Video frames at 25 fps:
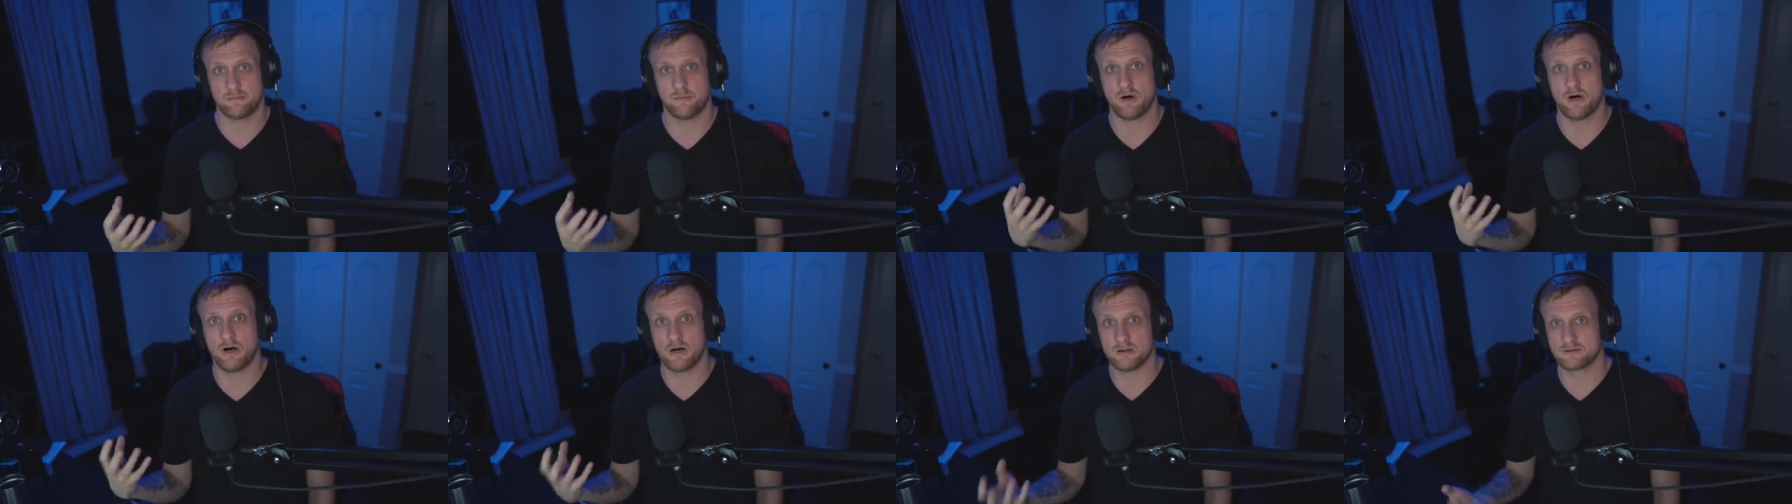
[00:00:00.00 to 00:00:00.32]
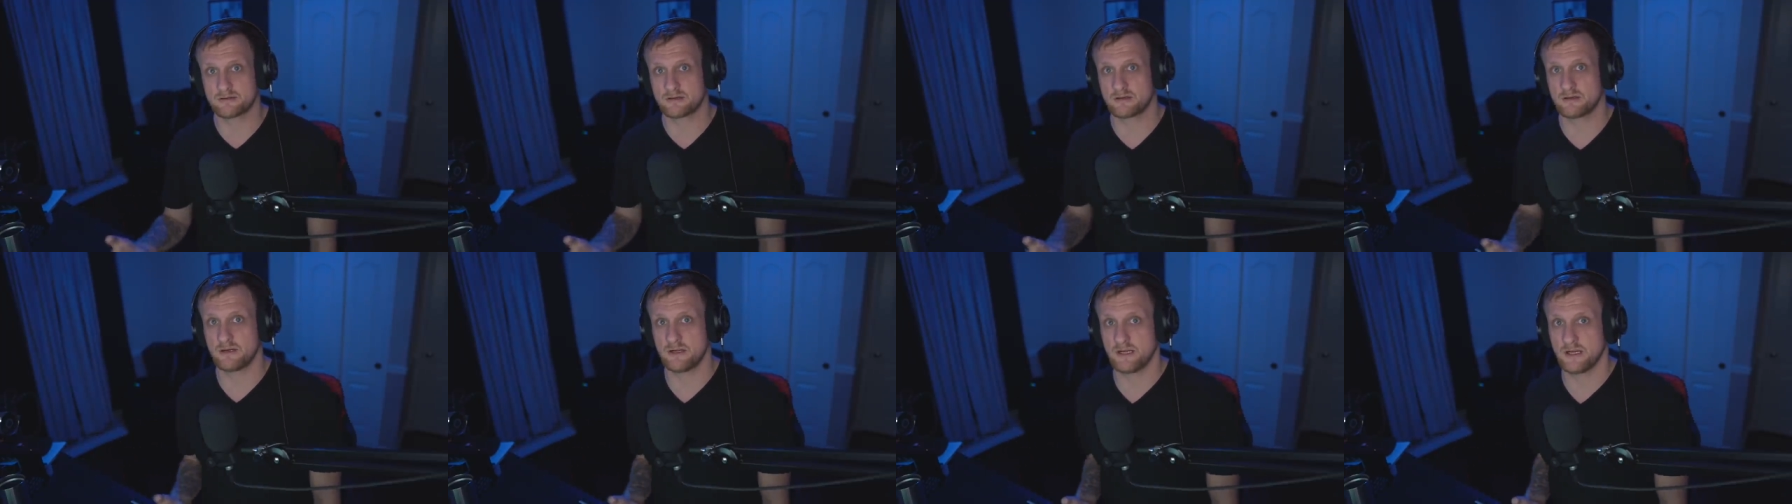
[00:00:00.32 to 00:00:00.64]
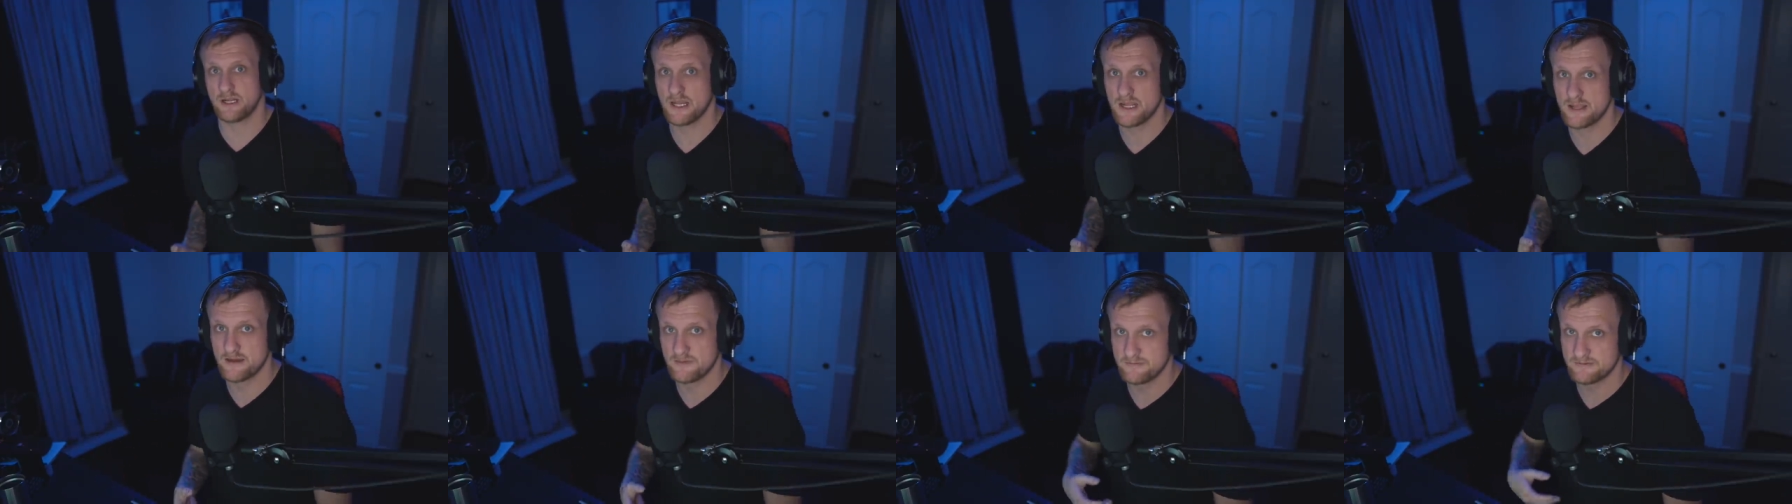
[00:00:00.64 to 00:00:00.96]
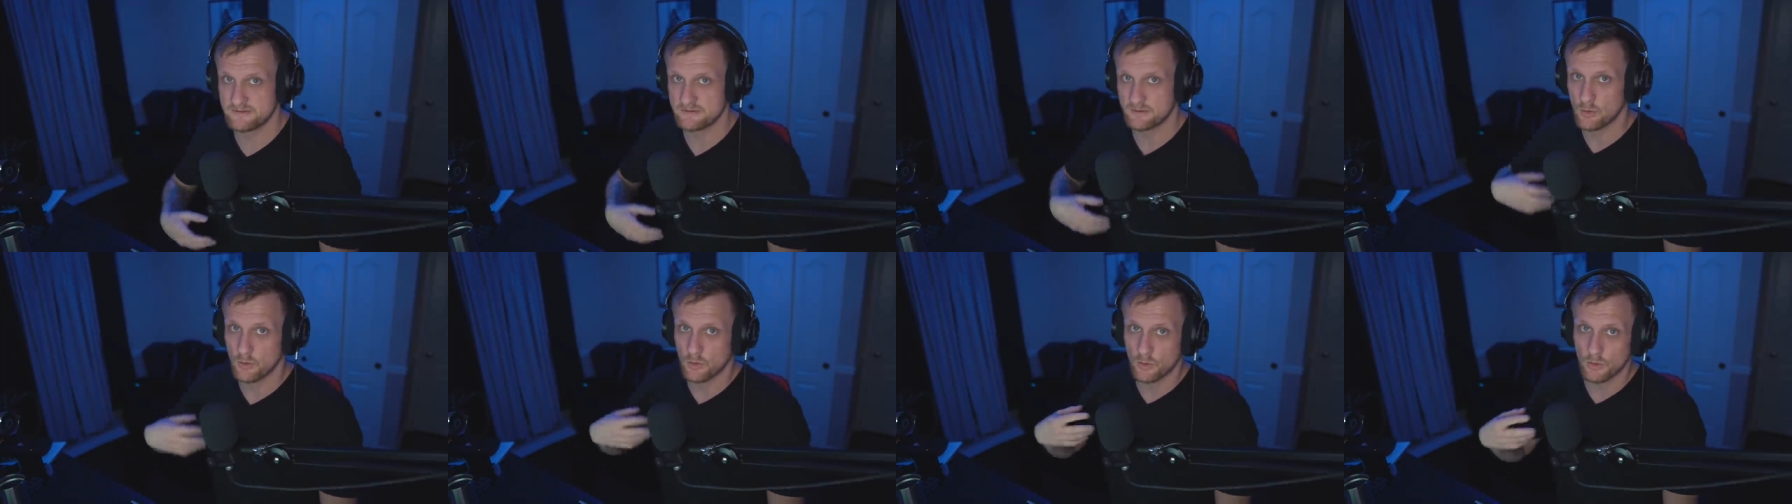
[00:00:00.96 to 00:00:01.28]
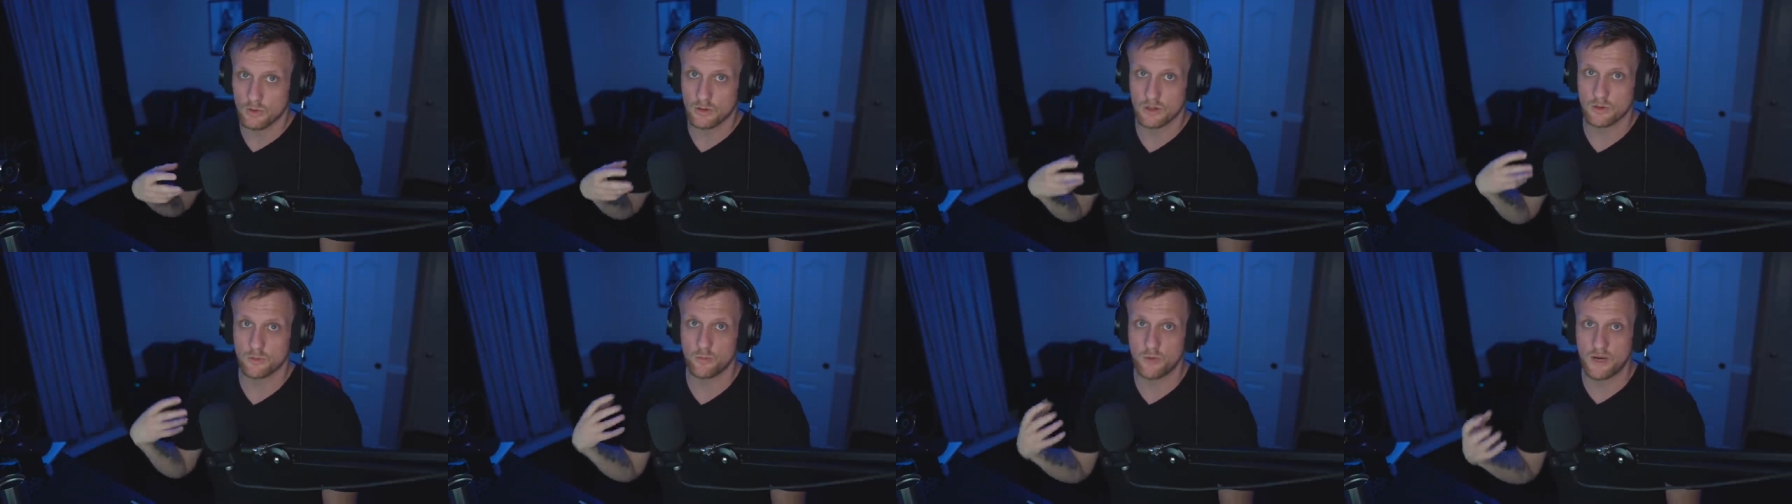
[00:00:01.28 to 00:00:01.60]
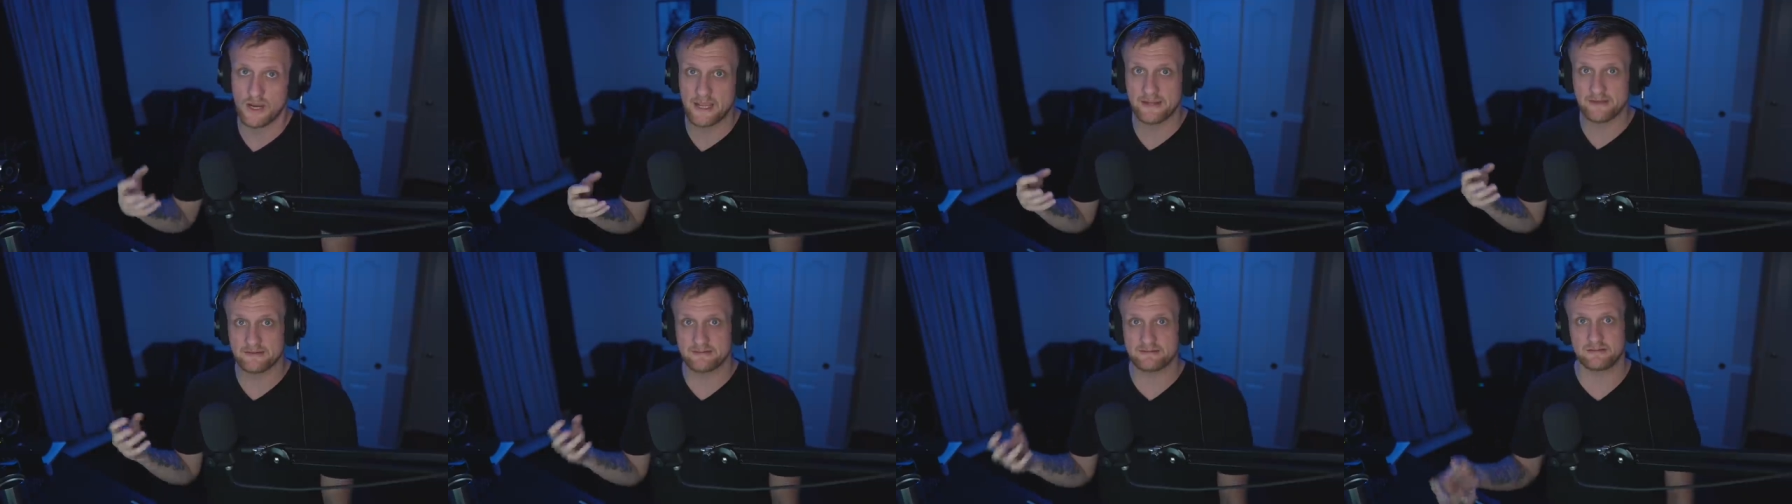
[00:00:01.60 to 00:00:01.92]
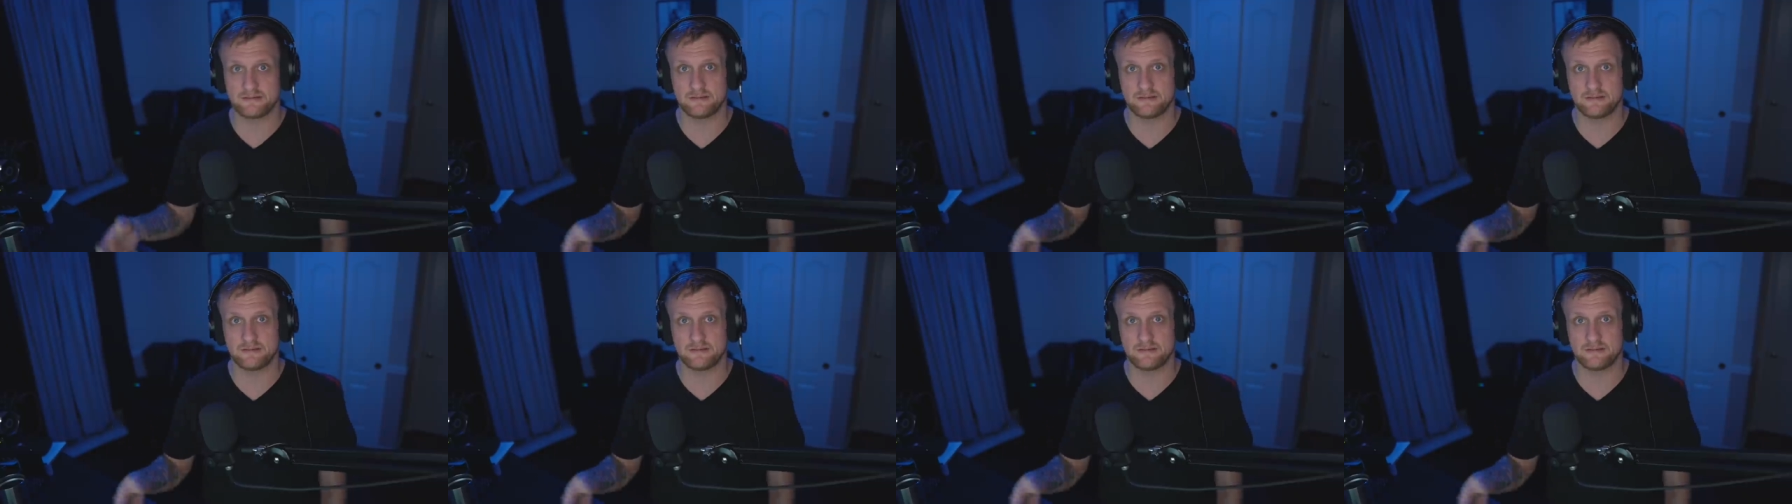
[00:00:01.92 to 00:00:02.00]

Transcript: alternatives or ways